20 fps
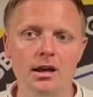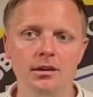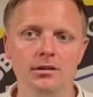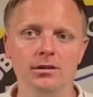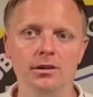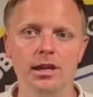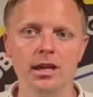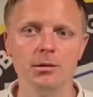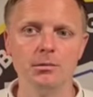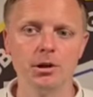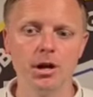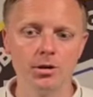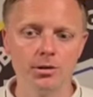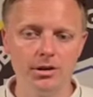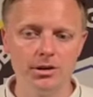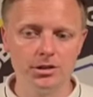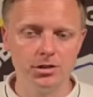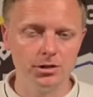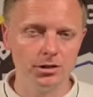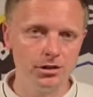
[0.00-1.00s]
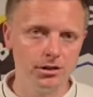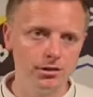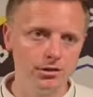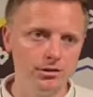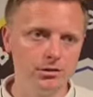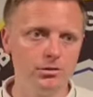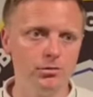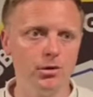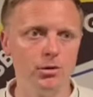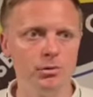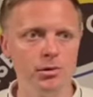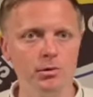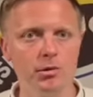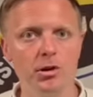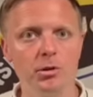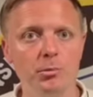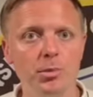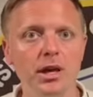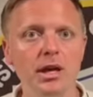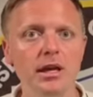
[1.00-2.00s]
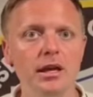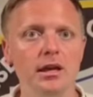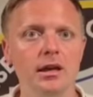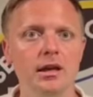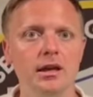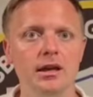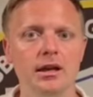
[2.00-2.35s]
to keep going to what we want to be.